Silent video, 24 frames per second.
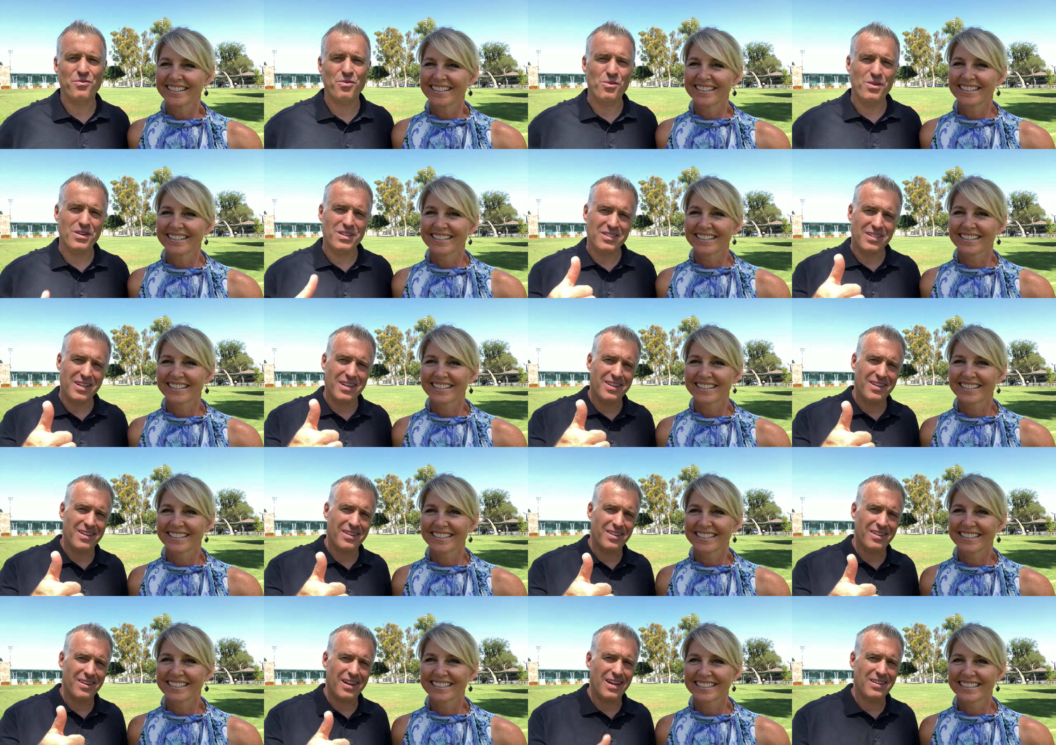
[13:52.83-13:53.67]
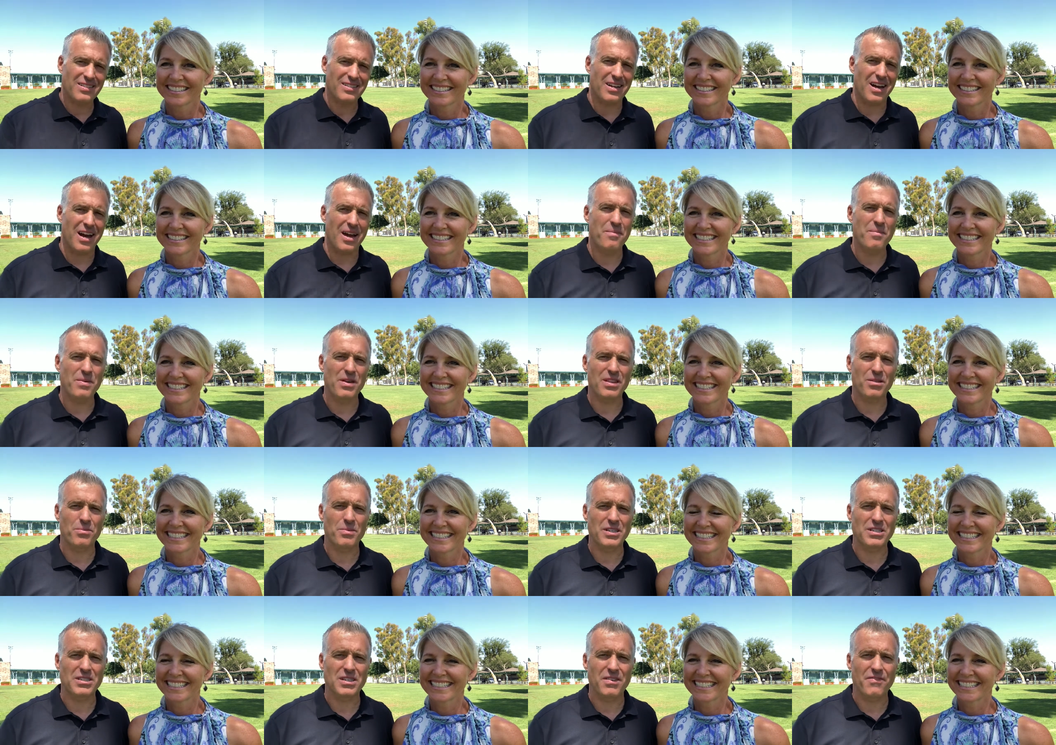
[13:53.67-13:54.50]
Speaker 1: forward to seeing you the next time at
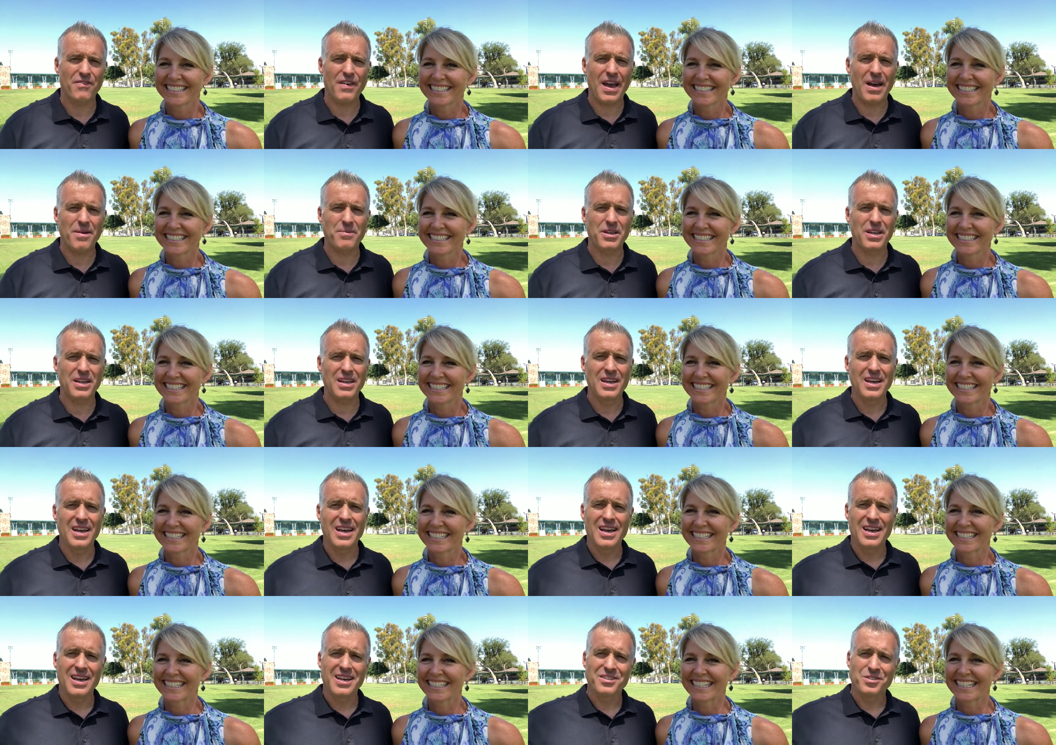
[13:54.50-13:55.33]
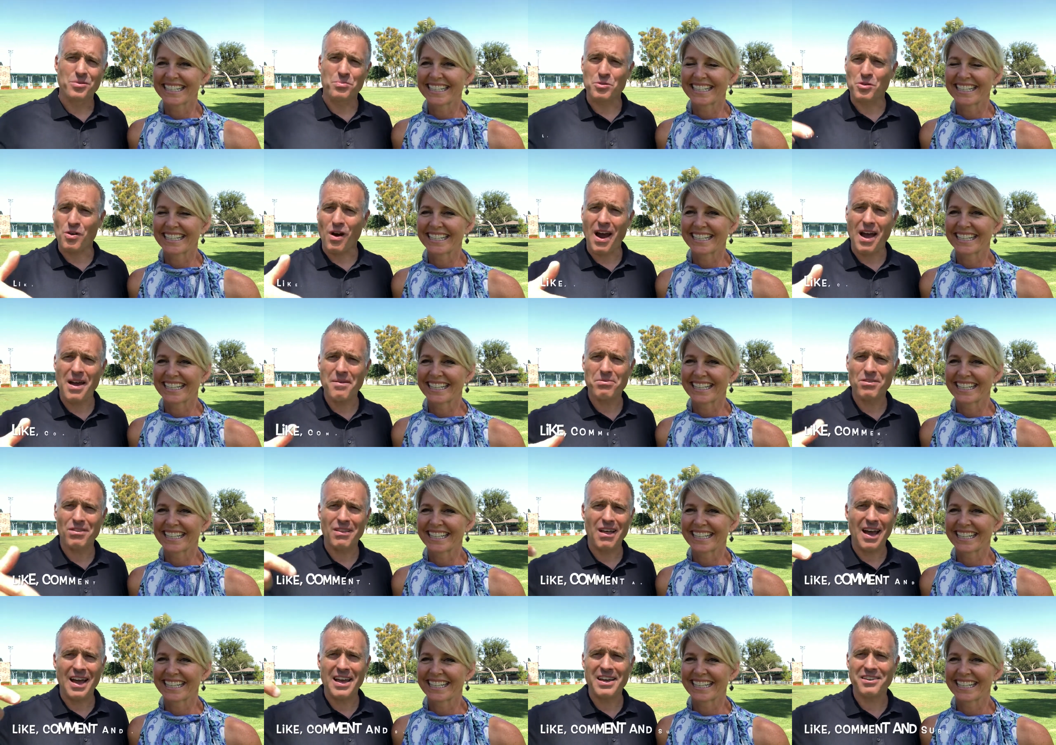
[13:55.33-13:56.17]
the Big Ski Family.
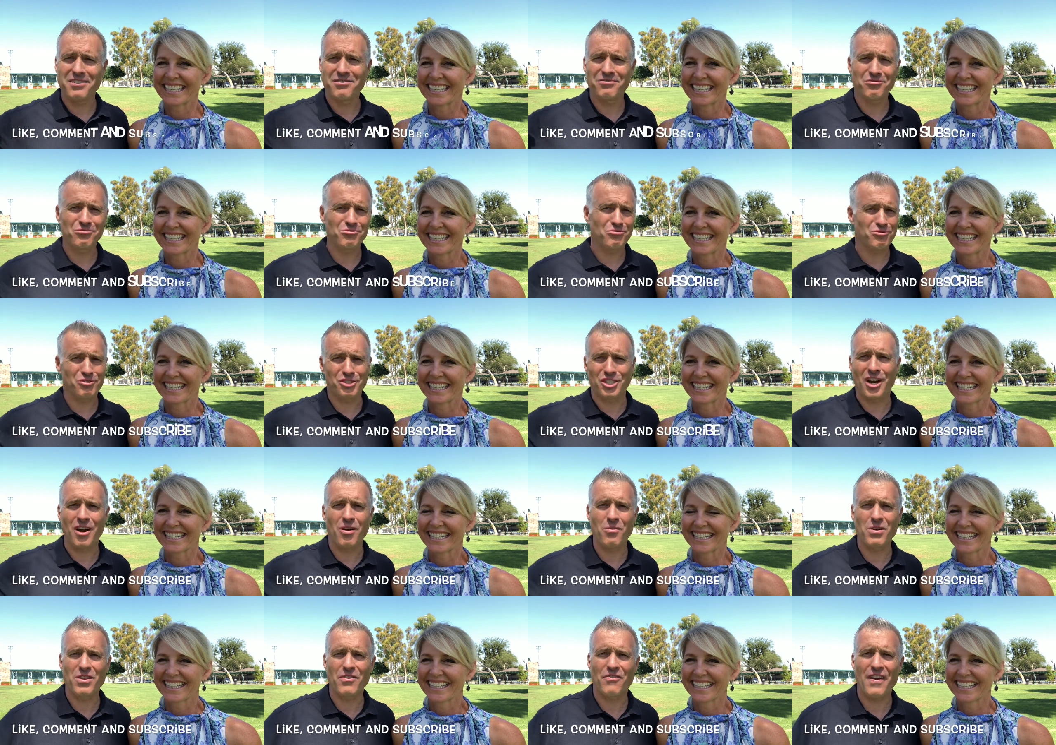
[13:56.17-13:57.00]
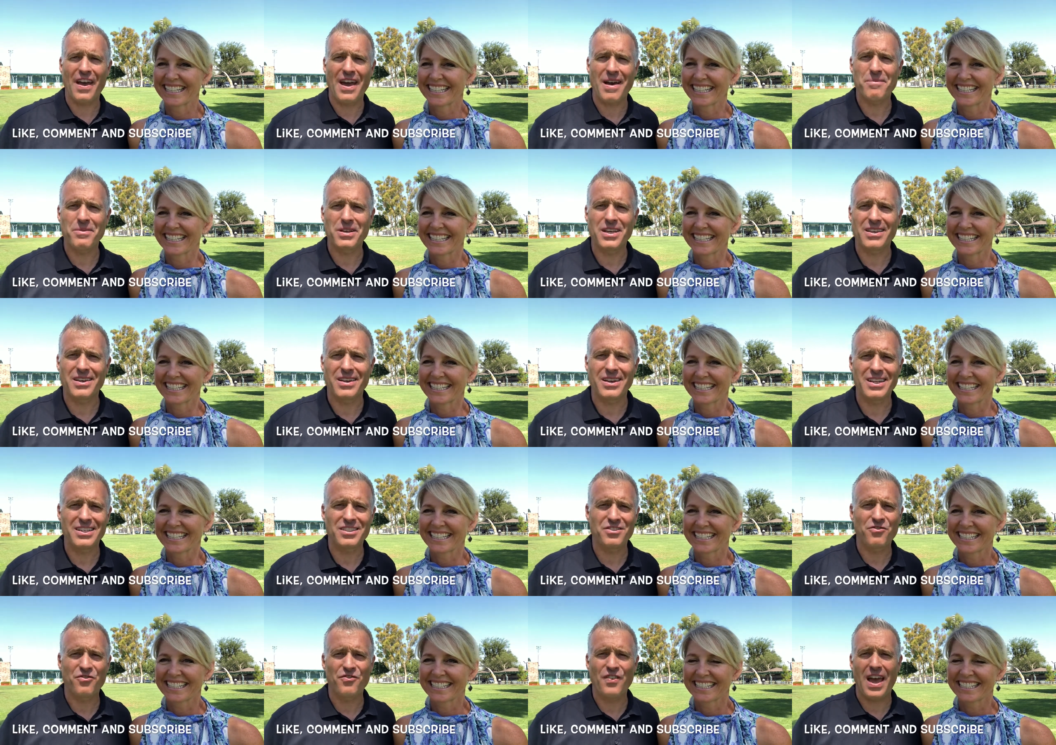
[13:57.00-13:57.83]
Subscribe, like, share it with a family that
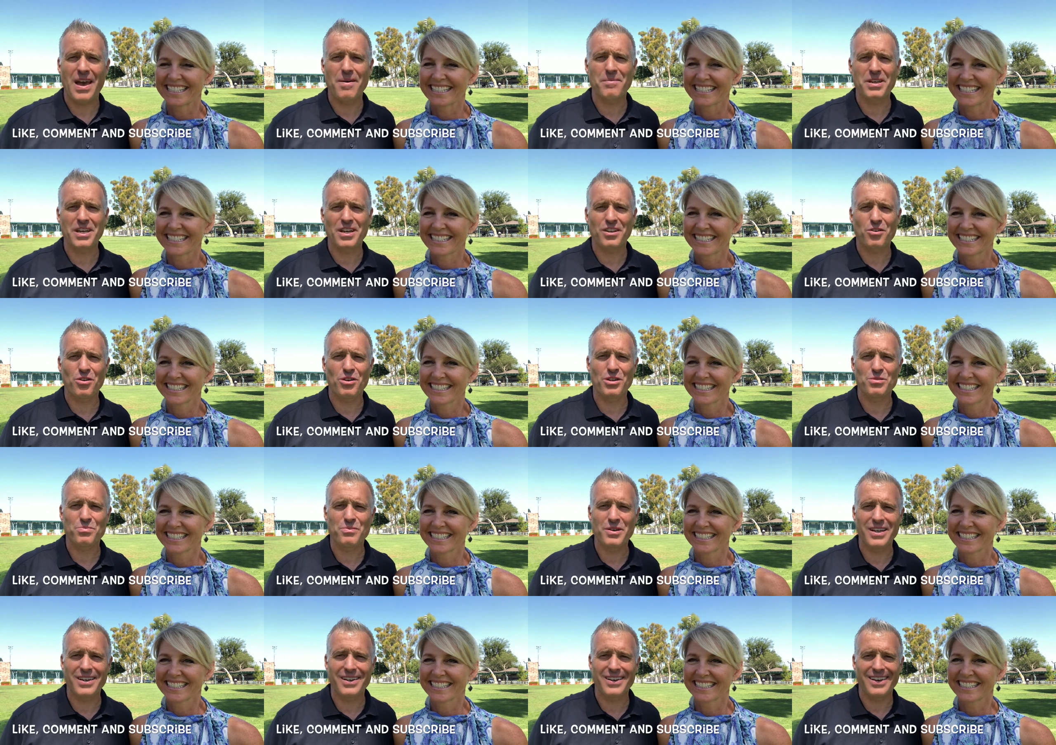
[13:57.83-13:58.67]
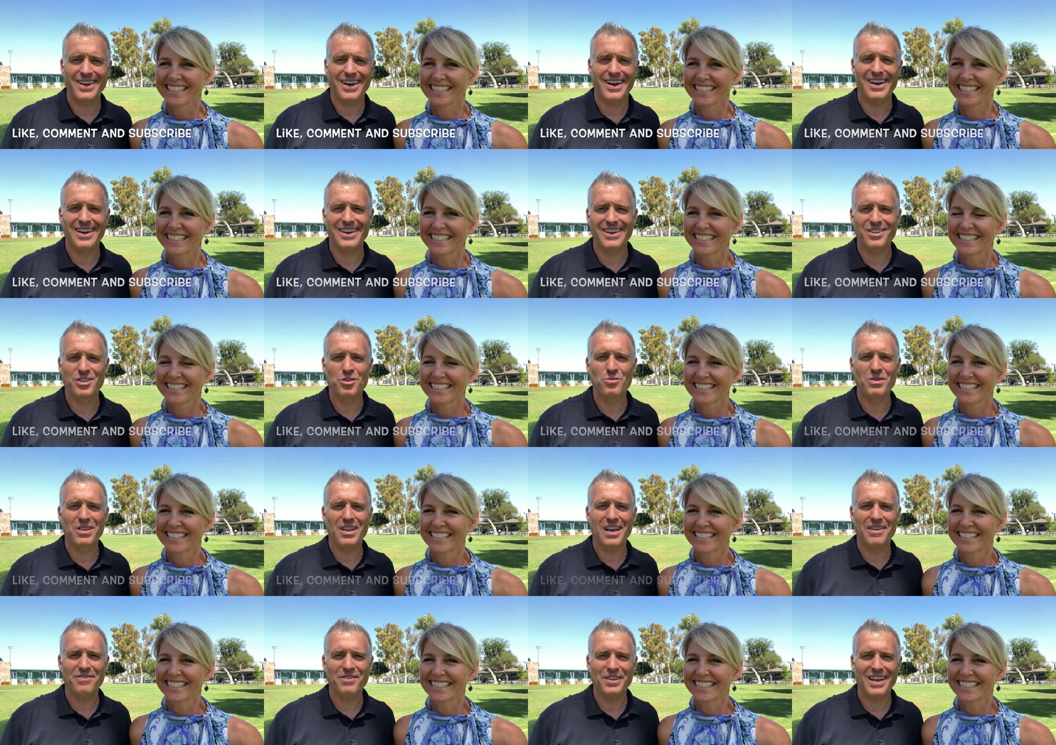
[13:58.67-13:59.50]
needs family encouragement on
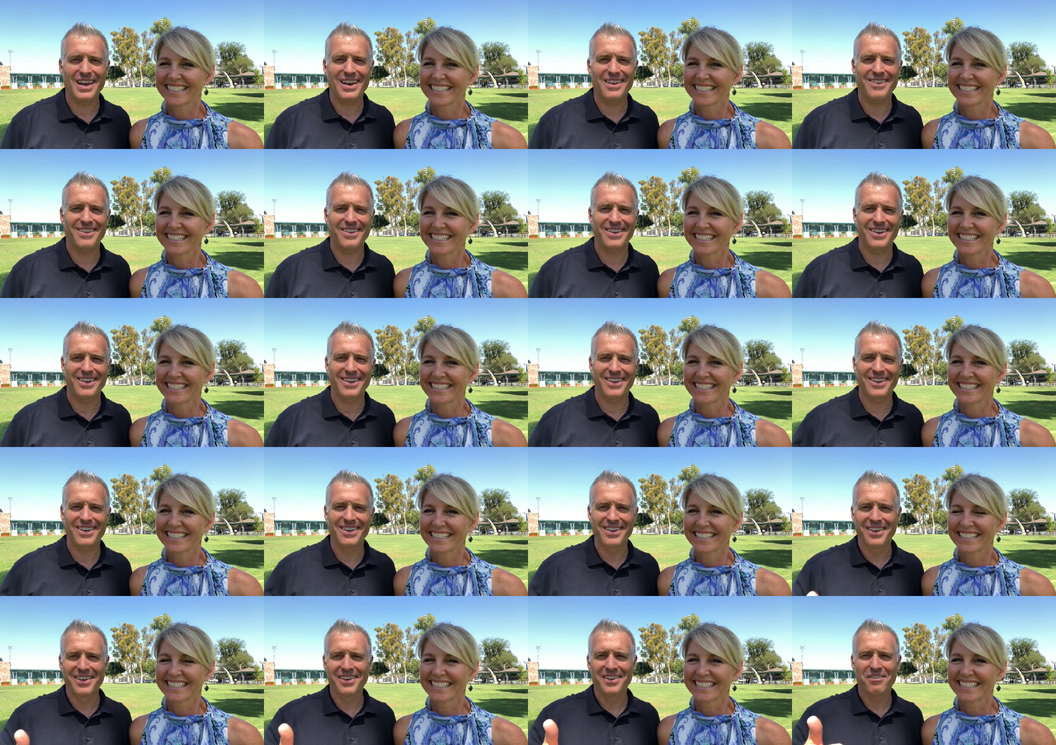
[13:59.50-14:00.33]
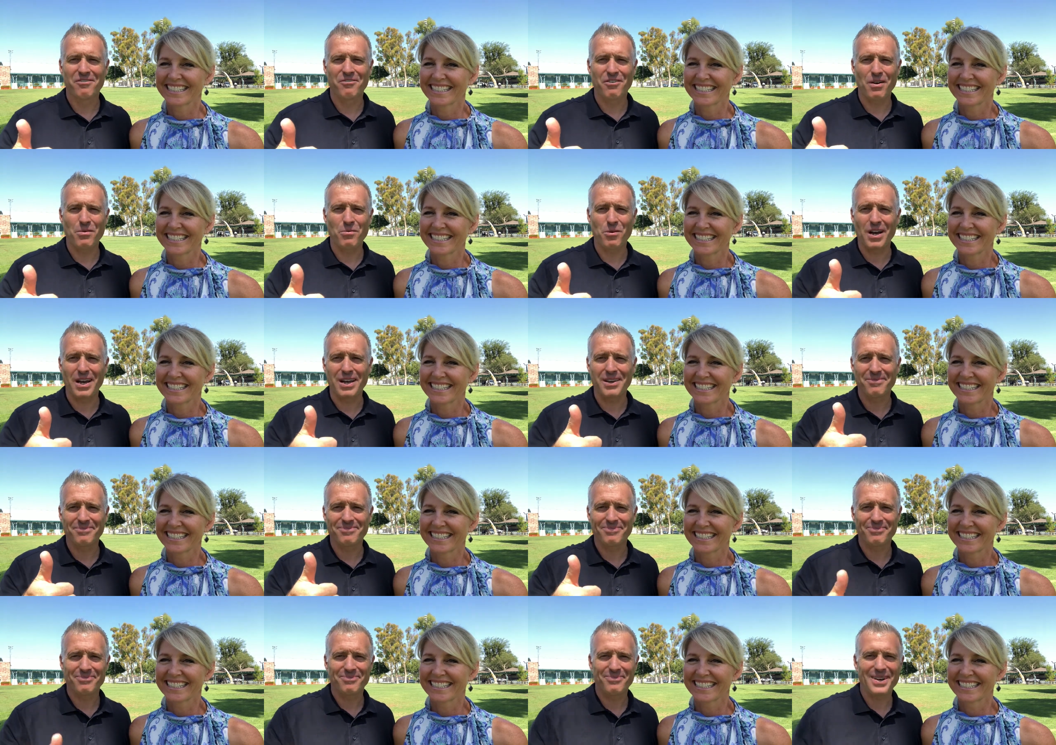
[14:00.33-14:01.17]
doing life together in a fun way.
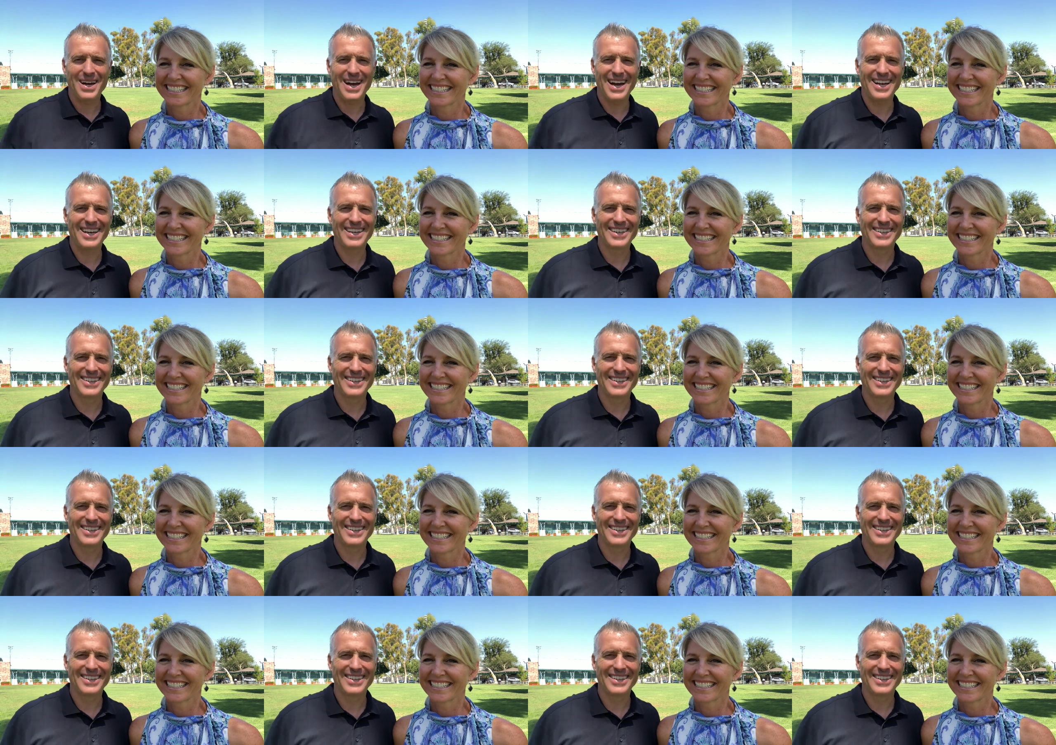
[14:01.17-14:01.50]
Bye.